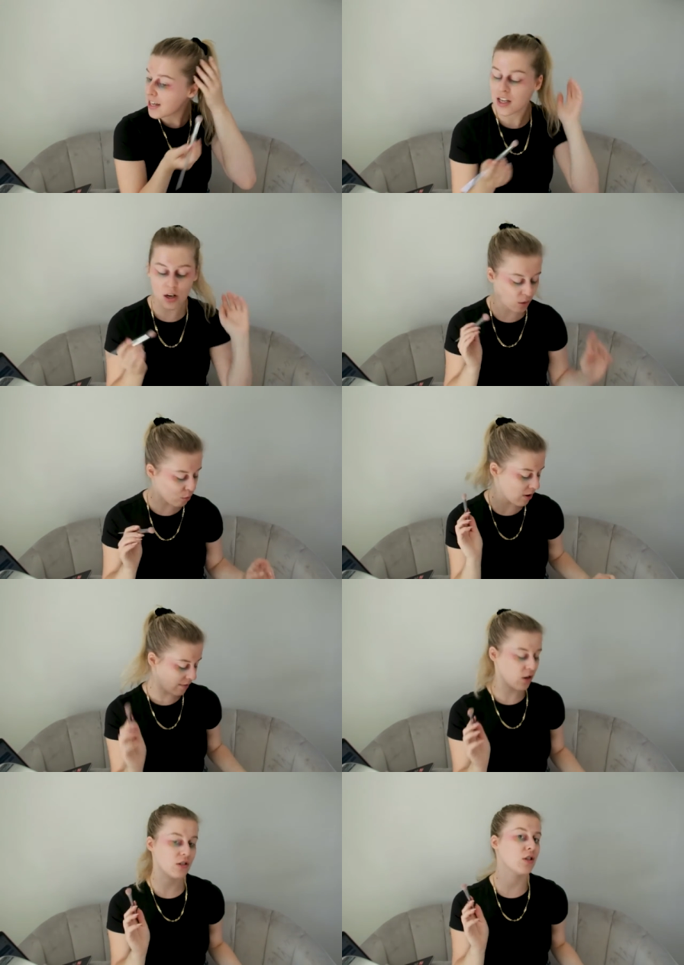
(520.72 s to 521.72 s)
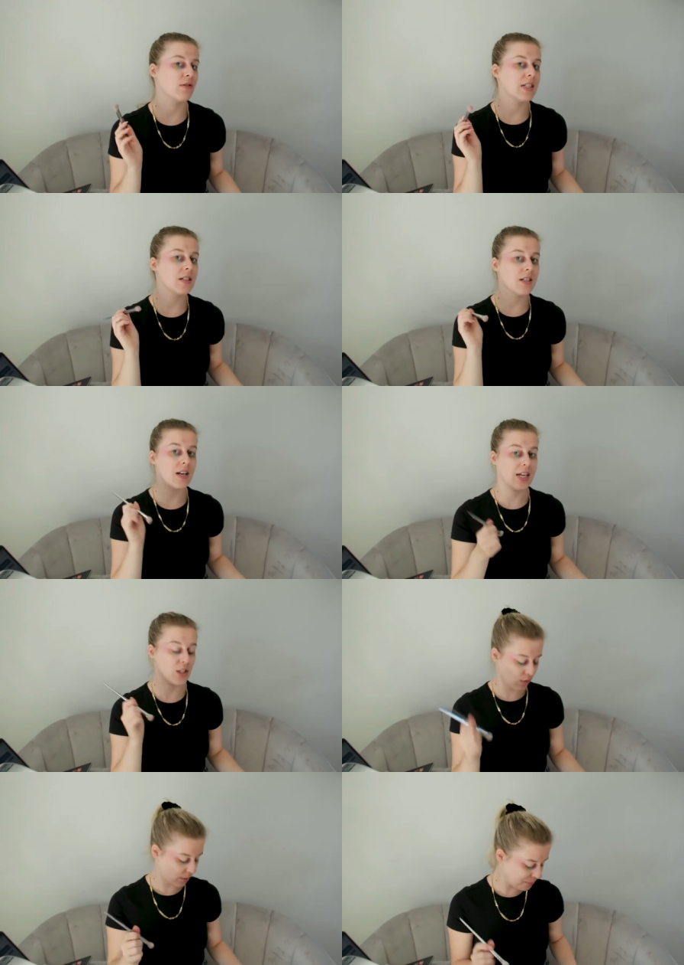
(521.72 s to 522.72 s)
taking a lot more advantage of it
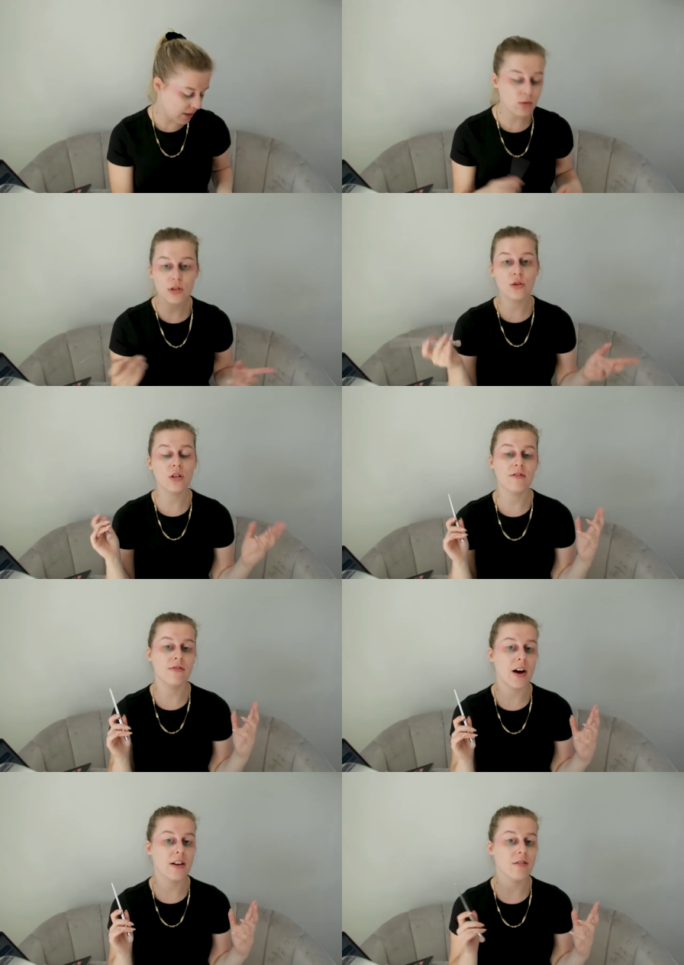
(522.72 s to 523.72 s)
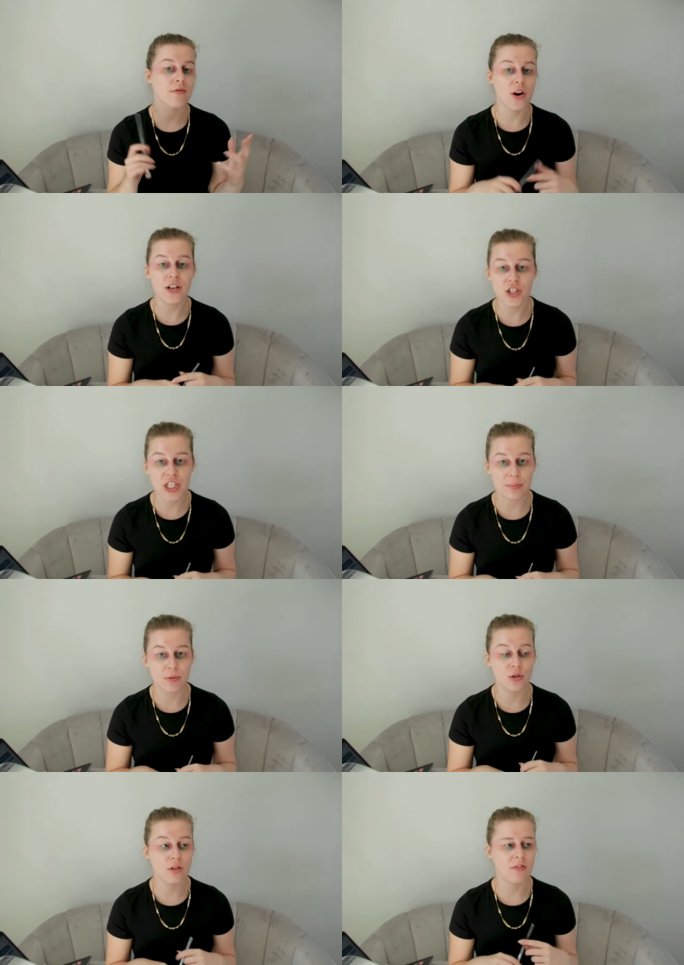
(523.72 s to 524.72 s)
later on. And also you can find friendships,
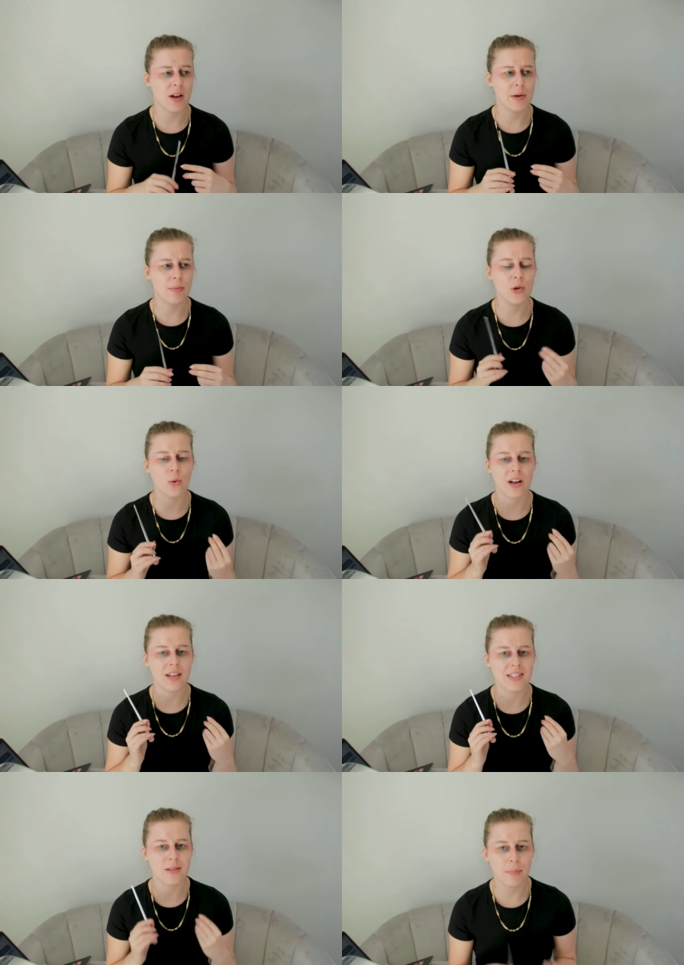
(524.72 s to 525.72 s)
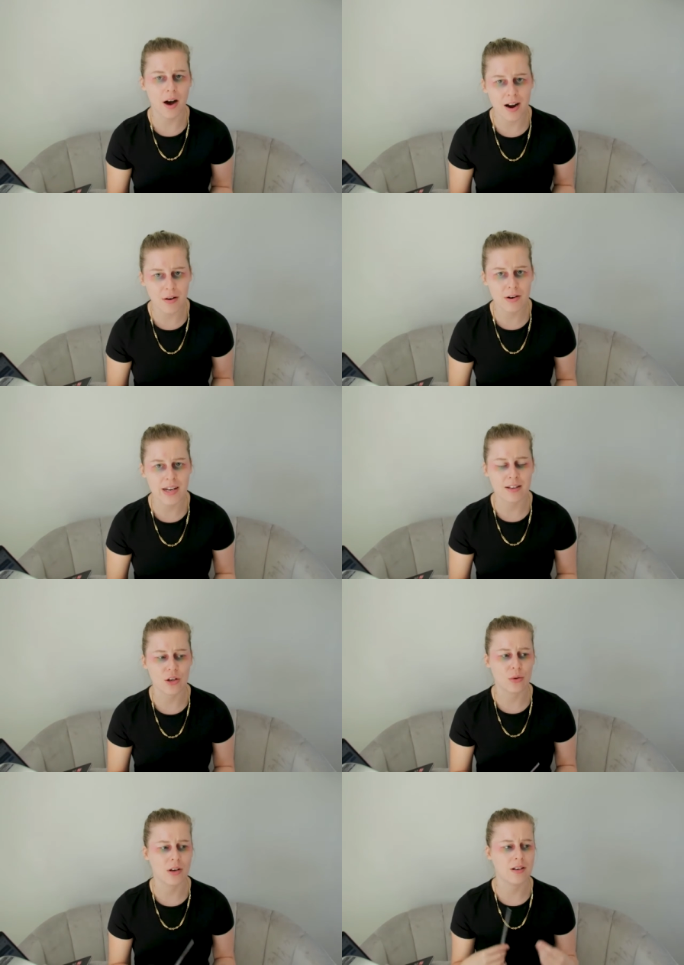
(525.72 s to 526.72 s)
you can find people who are inspiring
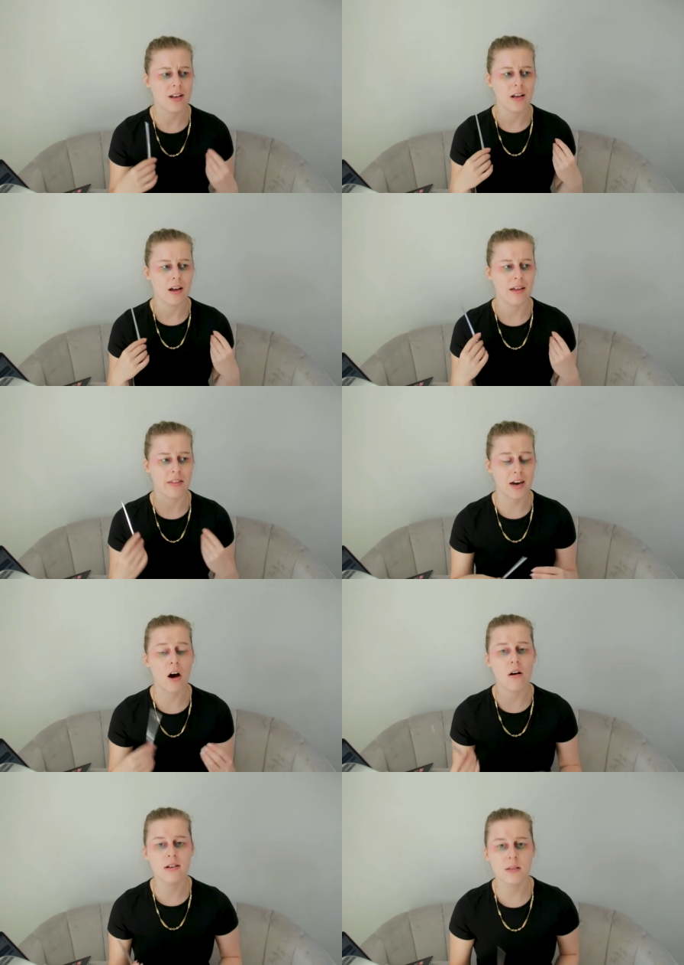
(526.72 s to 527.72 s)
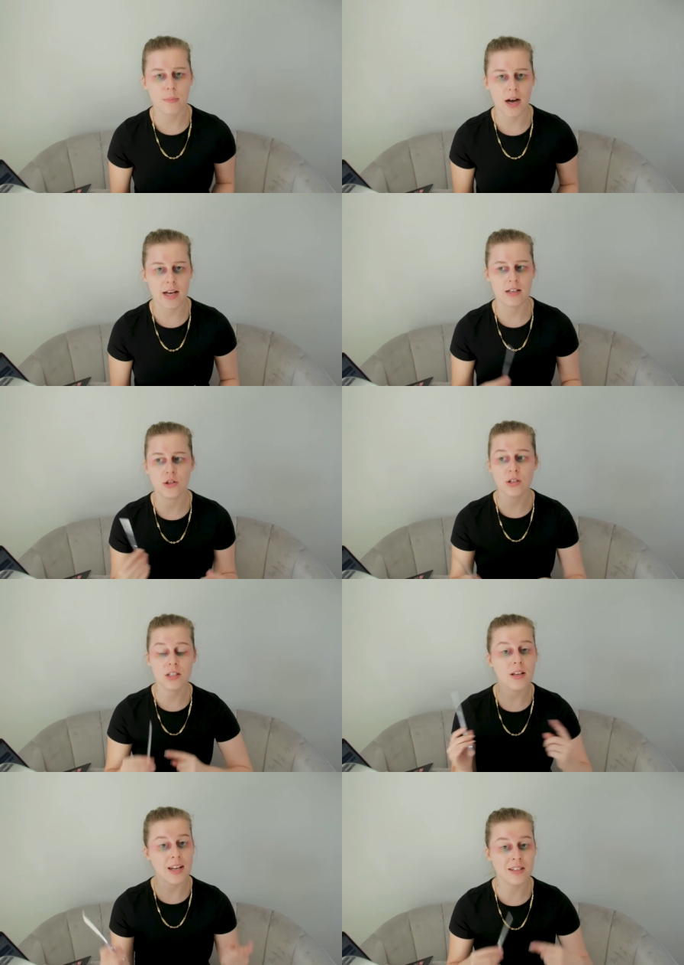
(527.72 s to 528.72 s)
you and, and that are inspired and you can
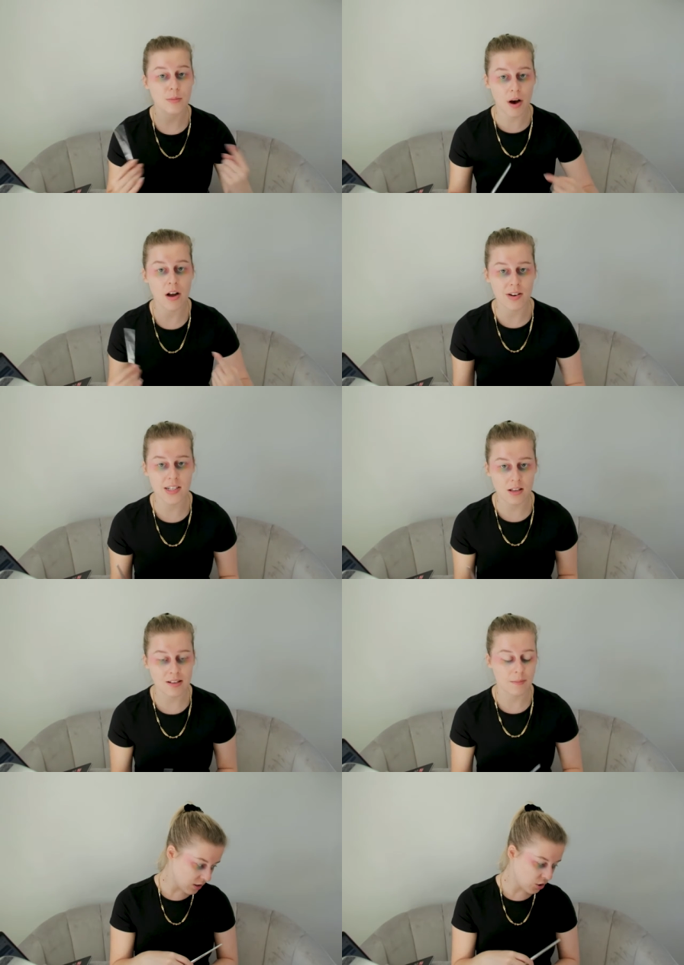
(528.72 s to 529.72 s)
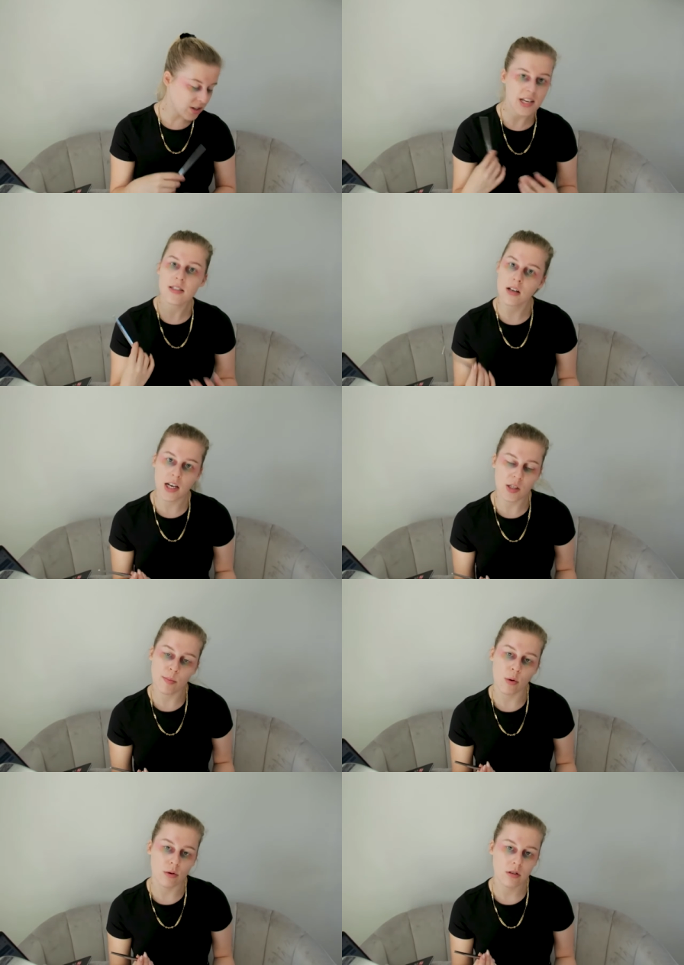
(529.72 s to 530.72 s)
inspire each other. You can get study
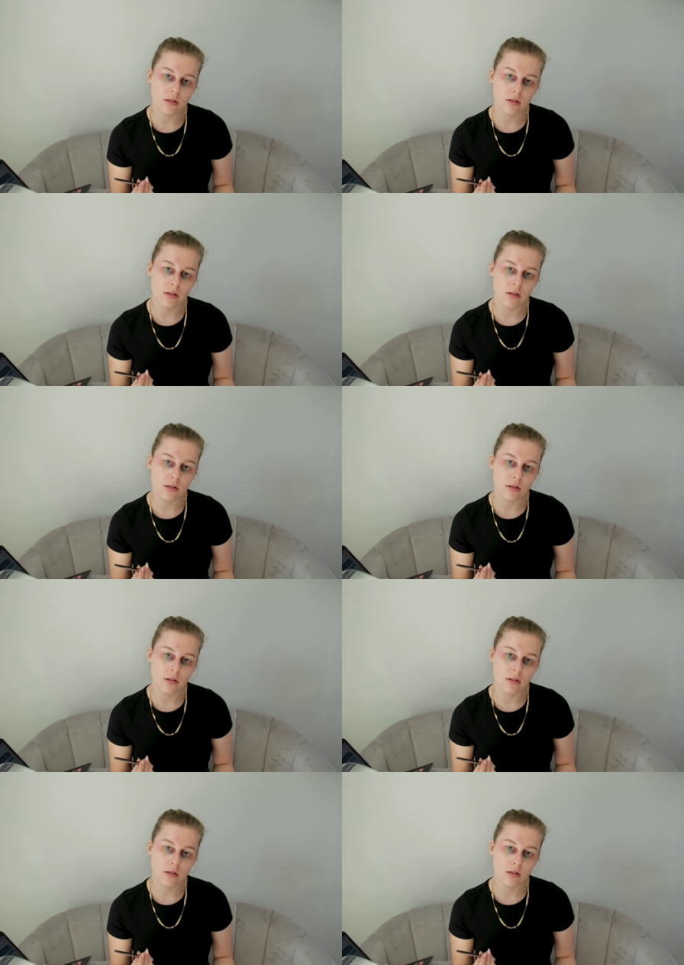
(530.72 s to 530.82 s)
support.